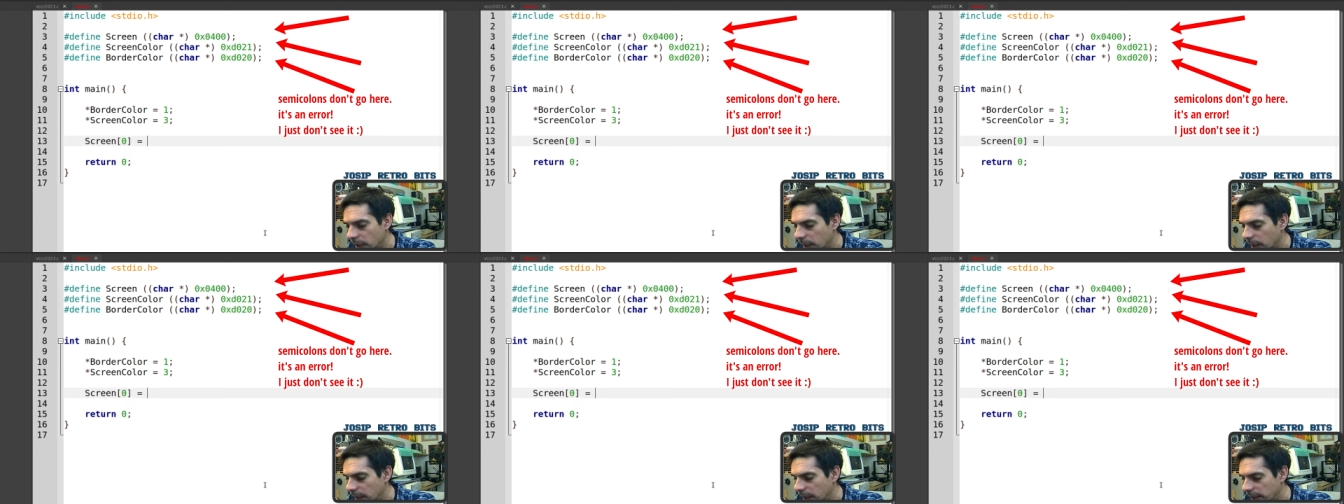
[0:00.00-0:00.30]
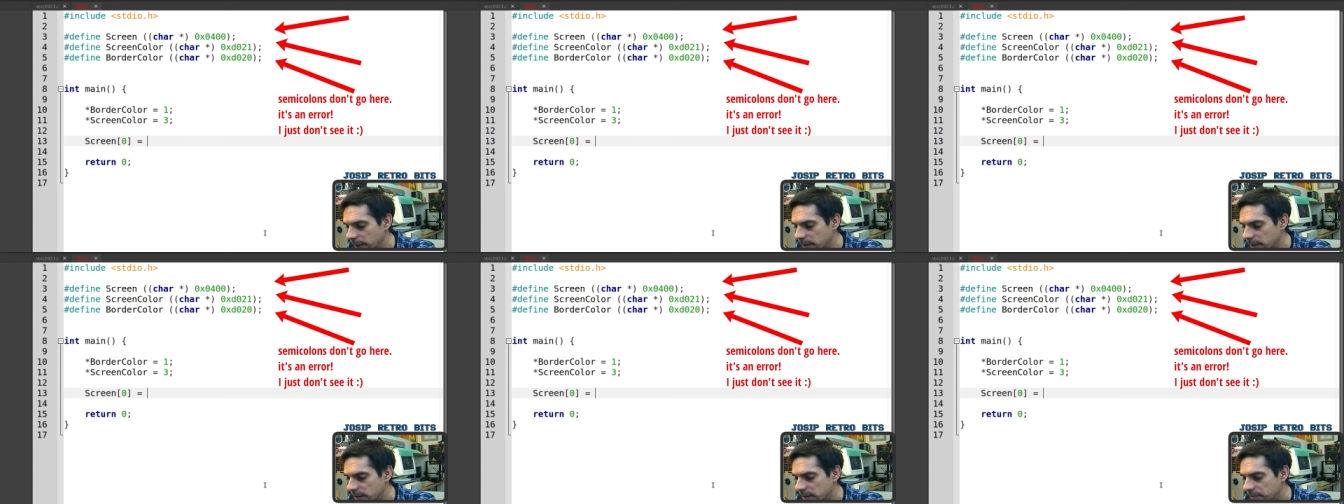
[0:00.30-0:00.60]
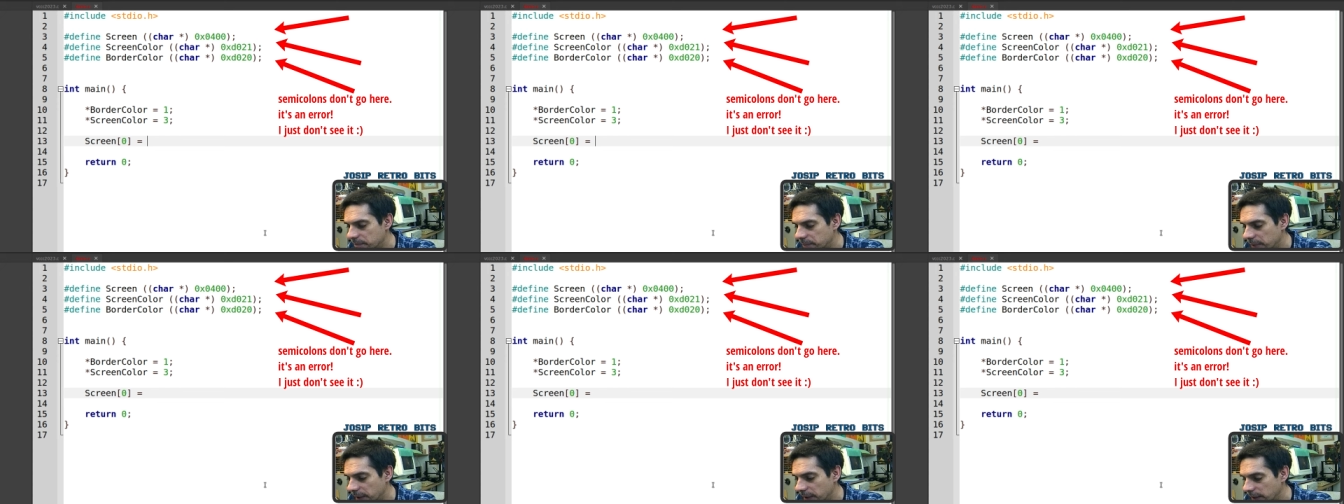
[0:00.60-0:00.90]
Let's
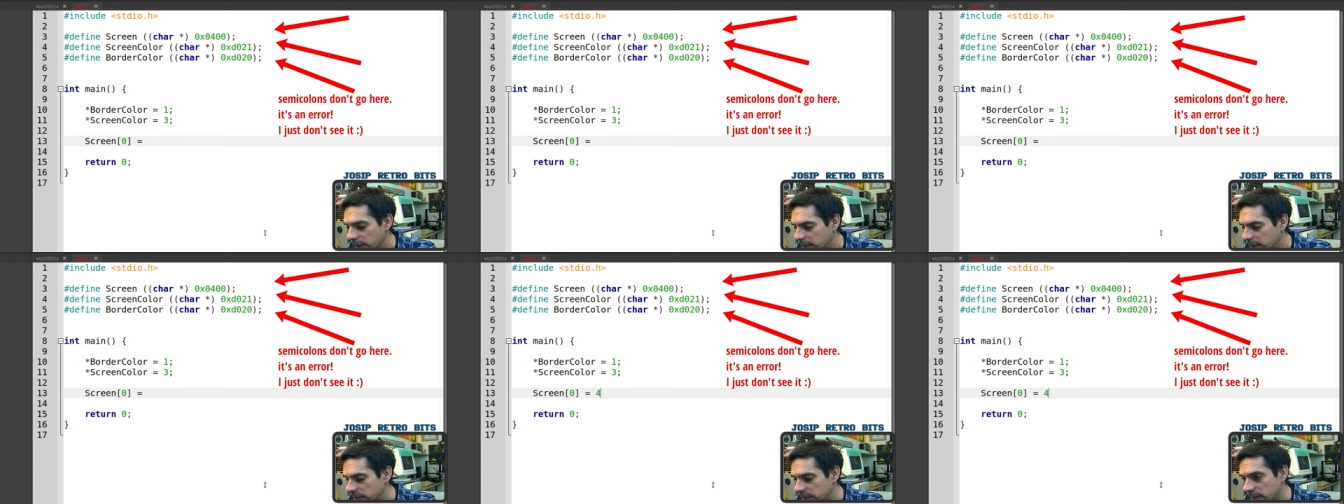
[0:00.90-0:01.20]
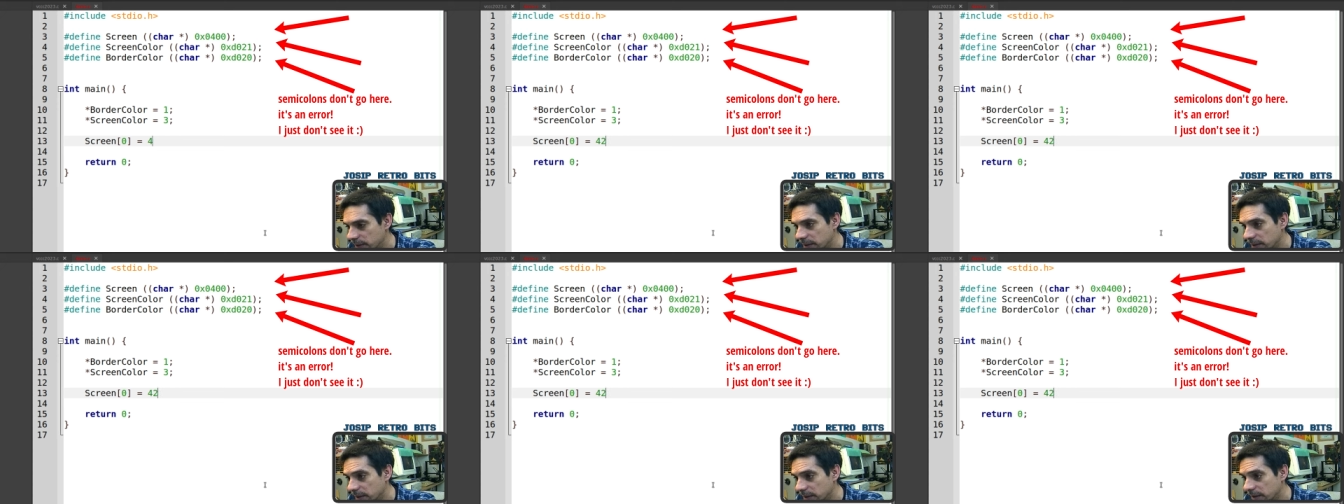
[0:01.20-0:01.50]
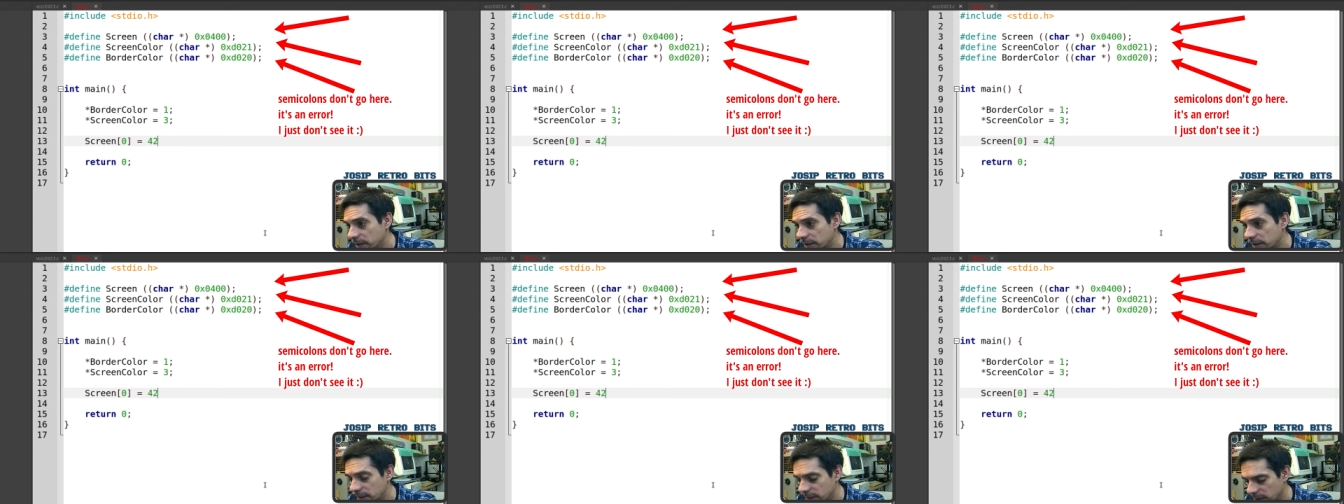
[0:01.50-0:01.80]
place
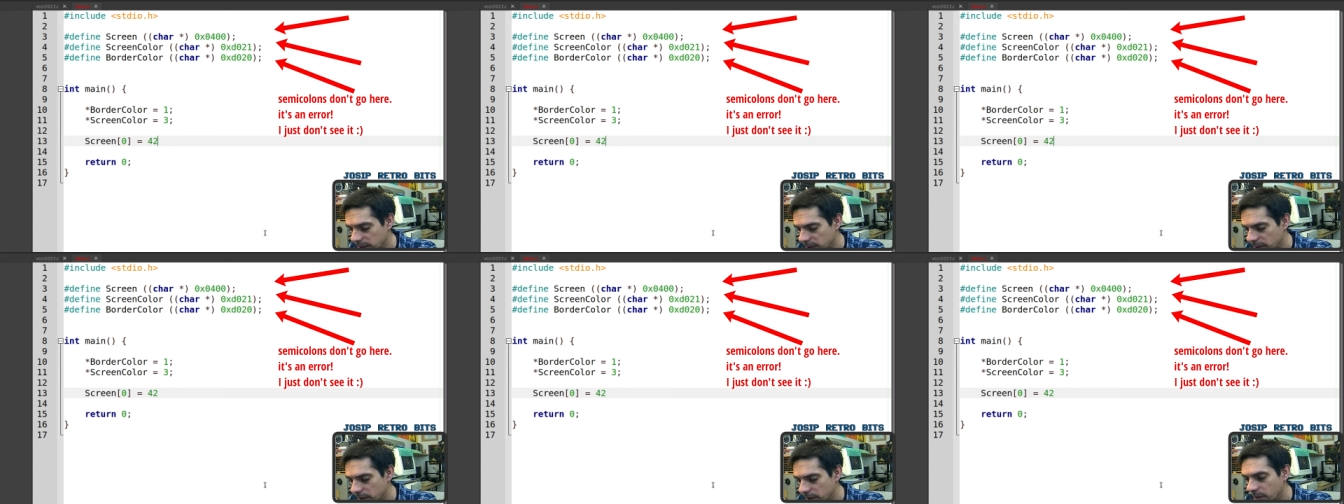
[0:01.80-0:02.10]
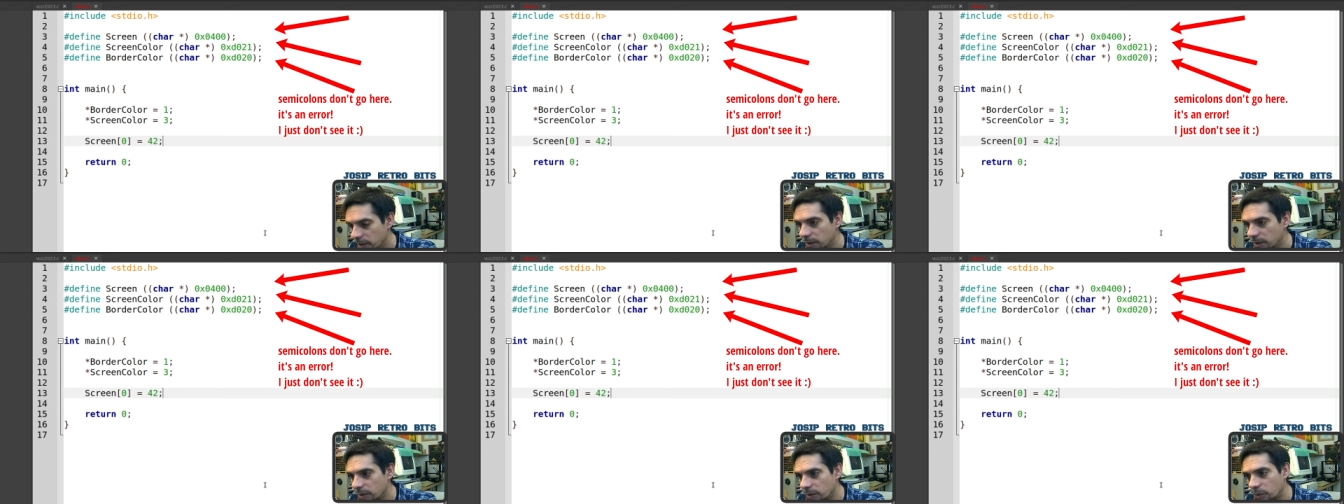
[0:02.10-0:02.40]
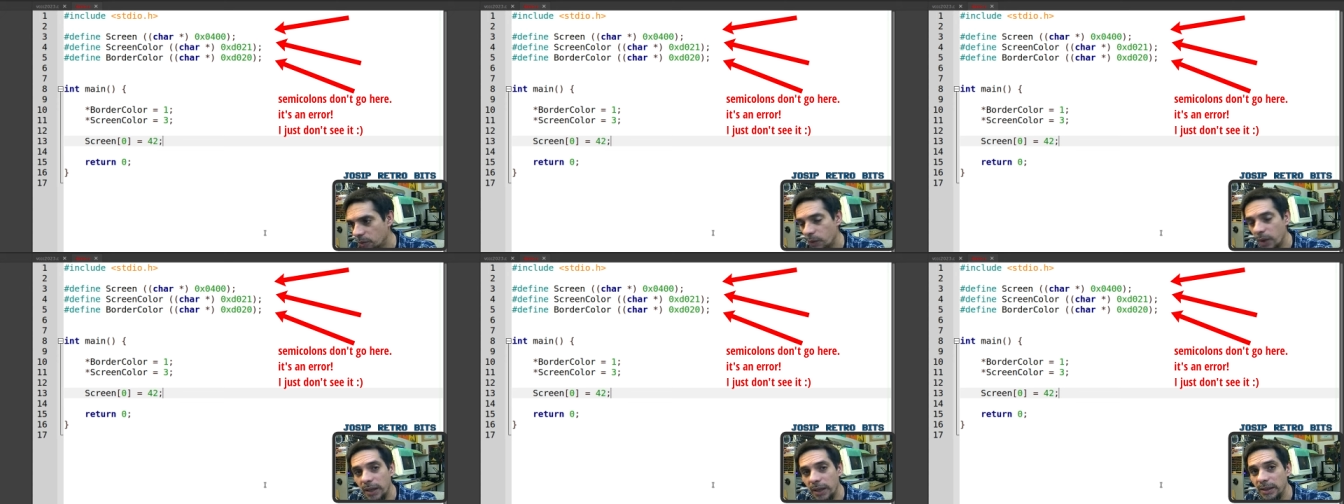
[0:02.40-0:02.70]

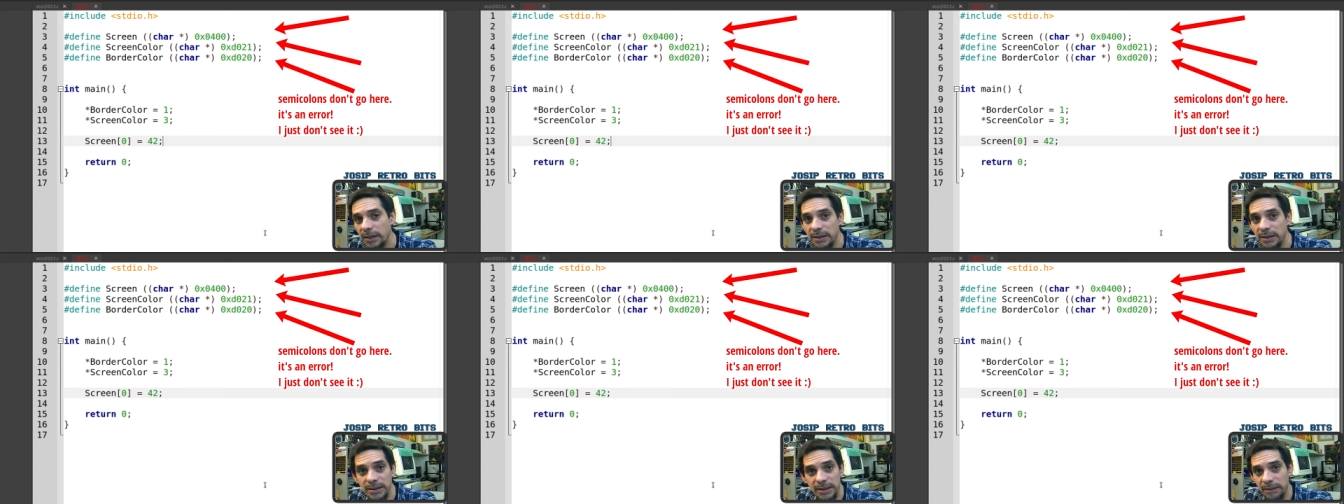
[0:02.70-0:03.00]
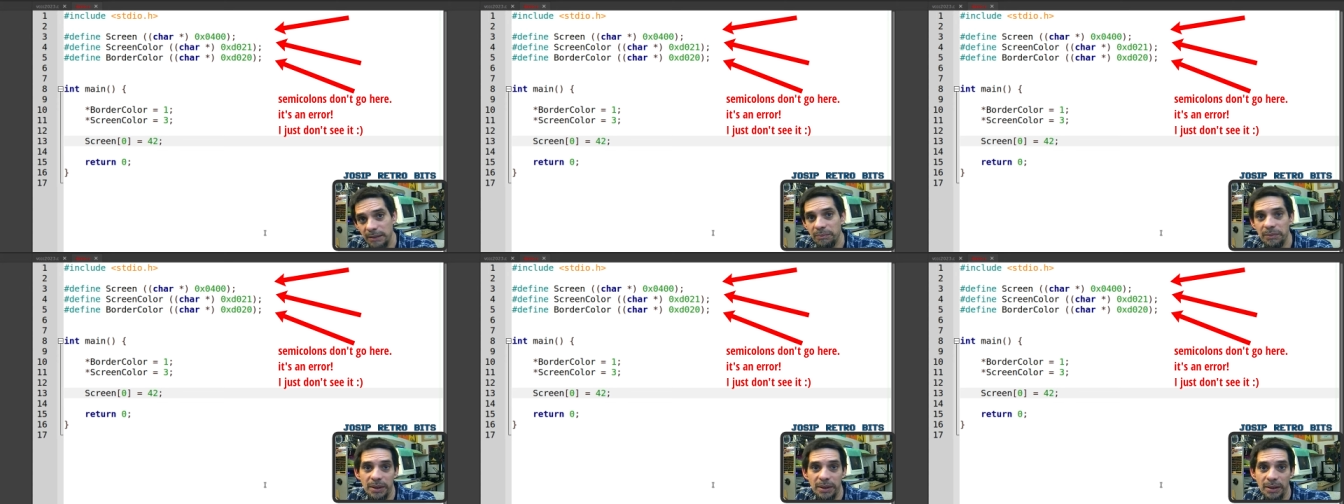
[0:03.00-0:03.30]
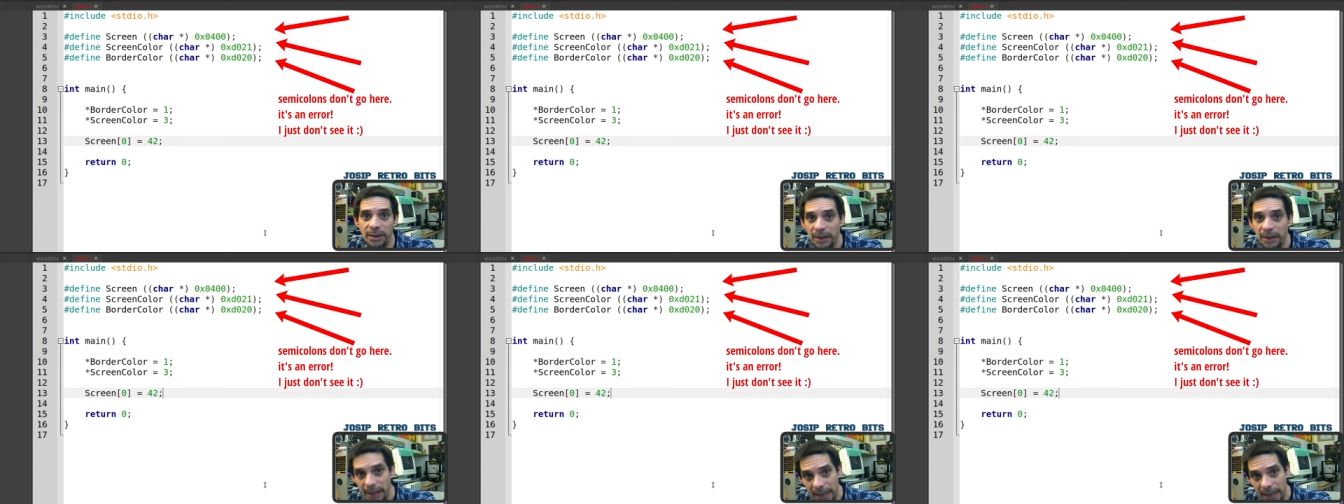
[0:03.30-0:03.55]
one simple